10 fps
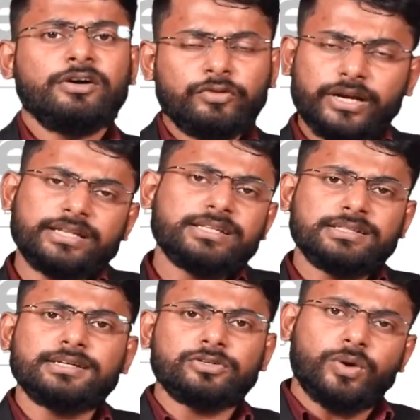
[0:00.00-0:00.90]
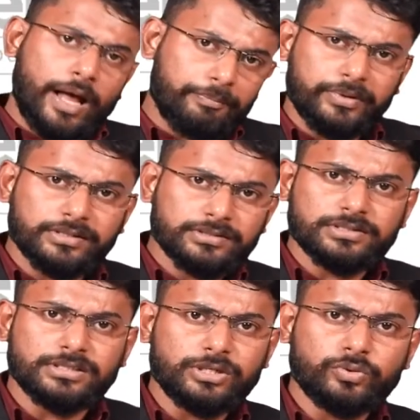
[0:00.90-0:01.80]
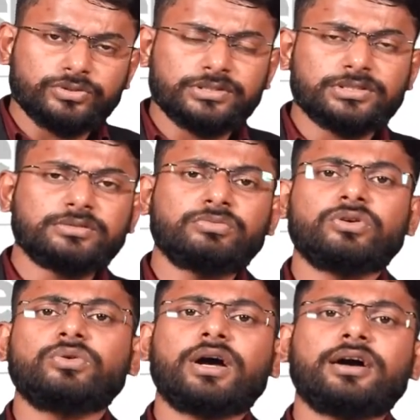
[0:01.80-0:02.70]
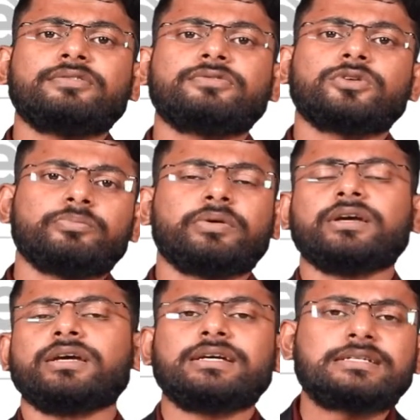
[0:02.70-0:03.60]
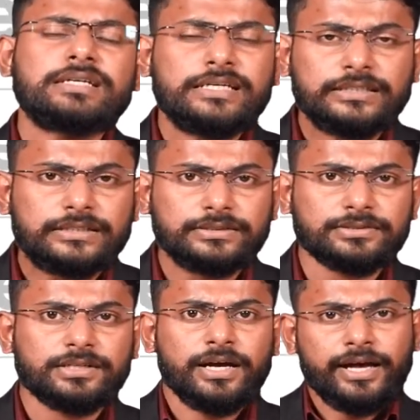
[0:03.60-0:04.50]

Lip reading: For anything to happen in this ecosystem, you have to pay in Ethers.